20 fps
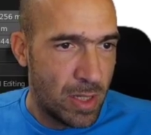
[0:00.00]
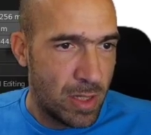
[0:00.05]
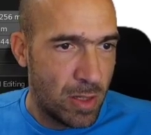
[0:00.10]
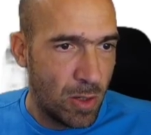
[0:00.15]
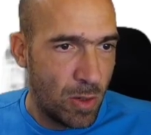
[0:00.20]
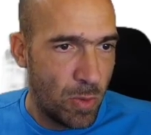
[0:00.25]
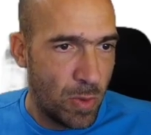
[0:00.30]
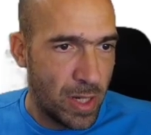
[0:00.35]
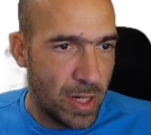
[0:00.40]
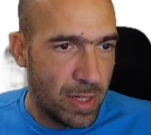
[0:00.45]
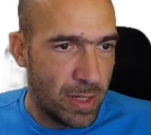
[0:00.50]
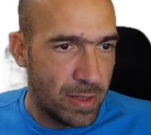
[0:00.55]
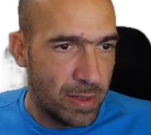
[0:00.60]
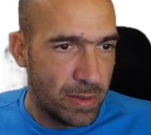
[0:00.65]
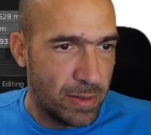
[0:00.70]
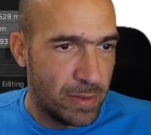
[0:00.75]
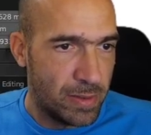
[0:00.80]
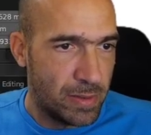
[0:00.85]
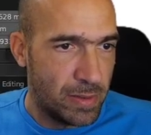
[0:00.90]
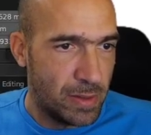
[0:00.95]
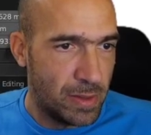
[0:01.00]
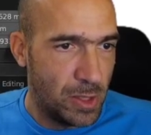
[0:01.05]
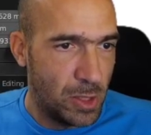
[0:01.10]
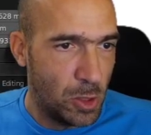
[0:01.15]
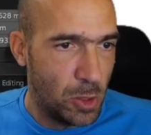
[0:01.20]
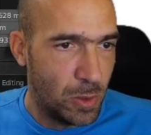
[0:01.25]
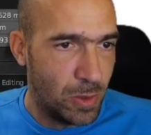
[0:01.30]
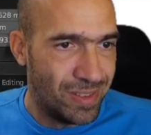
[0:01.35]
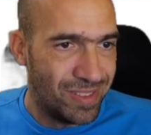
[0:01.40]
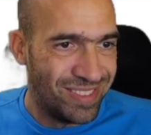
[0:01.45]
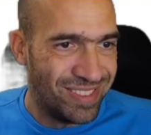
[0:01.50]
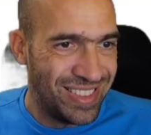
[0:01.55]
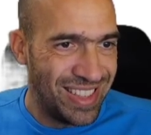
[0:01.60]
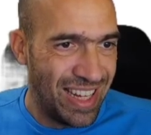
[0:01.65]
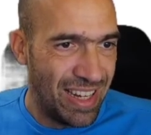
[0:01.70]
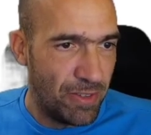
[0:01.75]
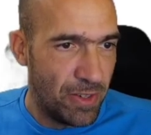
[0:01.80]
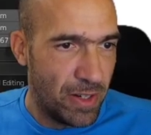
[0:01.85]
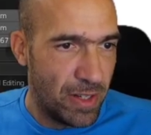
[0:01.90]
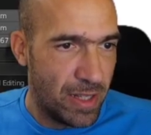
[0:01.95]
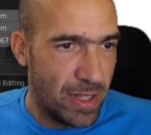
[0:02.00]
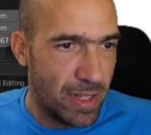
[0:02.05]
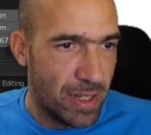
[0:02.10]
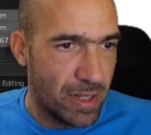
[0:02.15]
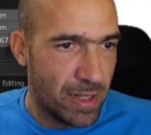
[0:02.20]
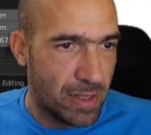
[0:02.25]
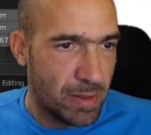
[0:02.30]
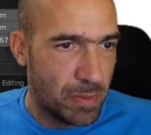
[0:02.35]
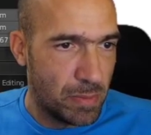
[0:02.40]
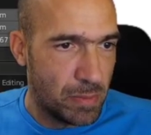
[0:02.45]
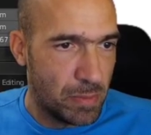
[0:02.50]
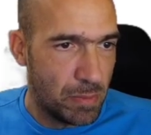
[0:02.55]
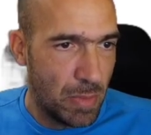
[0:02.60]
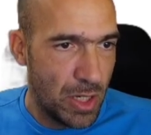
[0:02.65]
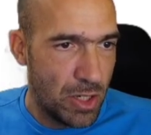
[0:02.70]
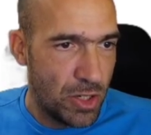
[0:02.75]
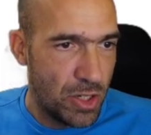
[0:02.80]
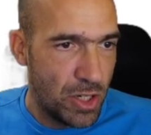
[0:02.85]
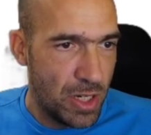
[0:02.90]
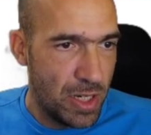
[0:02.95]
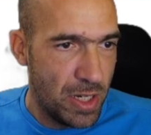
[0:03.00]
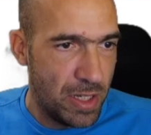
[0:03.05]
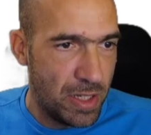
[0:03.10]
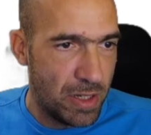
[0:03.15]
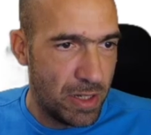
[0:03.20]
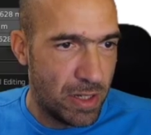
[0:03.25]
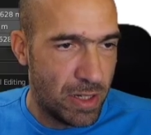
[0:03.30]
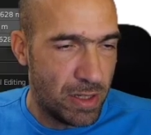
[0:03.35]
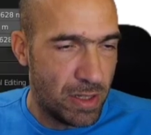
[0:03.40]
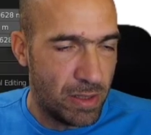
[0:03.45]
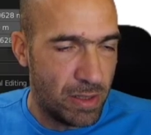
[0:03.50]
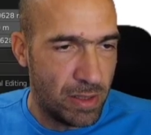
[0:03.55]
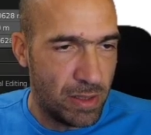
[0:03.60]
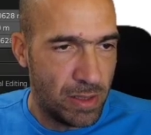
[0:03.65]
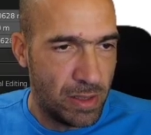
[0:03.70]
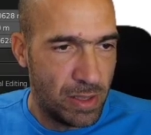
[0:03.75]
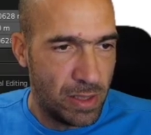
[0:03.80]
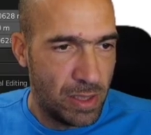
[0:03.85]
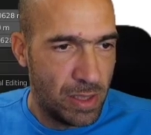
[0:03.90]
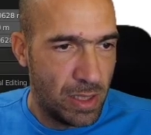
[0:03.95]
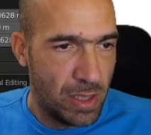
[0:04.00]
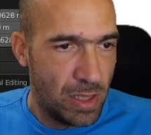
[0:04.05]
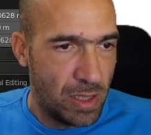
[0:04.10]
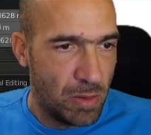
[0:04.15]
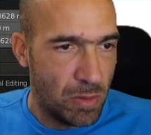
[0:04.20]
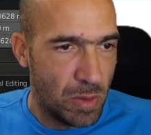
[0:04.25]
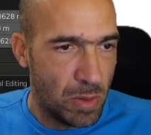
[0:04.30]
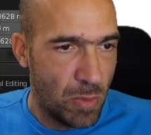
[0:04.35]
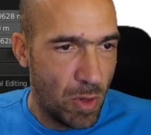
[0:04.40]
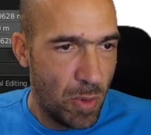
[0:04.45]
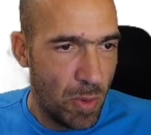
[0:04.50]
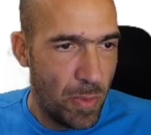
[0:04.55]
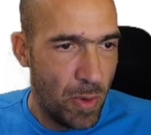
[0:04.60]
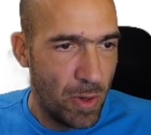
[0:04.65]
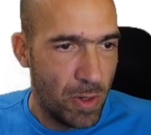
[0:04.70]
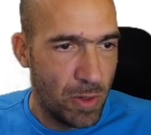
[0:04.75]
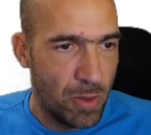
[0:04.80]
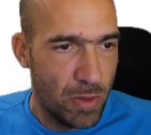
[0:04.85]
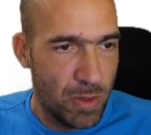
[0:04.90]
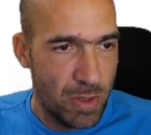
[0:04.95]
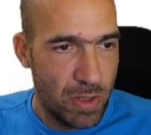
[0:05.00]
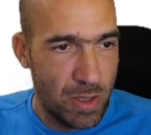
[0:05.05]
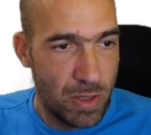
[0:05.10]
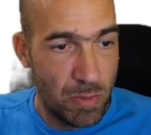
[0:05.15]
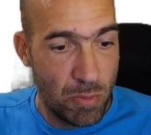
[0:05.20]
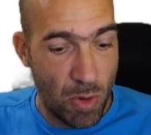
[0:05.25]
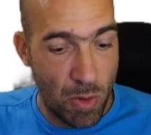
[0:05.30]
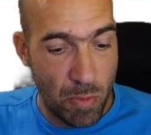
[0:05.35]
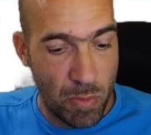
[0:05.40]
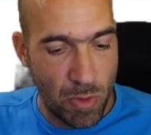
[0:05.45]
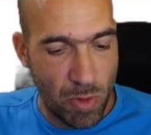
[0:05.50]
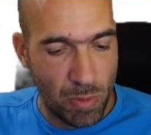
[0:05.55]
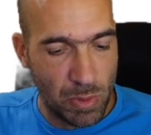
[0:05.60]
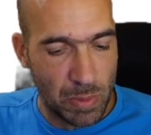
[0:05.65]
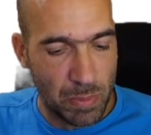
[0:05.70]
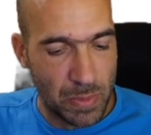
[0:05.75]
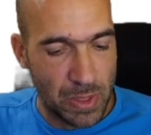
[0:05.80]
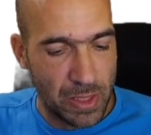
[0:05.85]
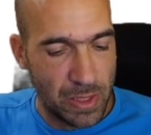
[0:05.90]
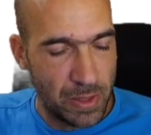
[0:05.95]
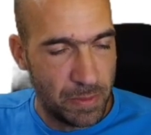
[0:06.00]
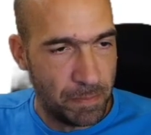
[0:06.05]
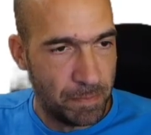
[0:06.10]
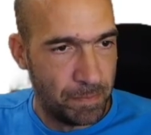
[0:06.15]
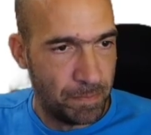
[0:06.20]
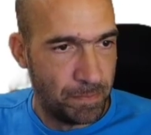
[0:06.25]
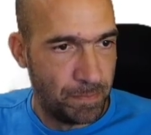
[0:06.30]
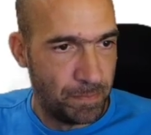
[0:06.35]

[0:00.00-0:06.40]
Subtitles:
so we can do everything much easier. With more polygons, more problems.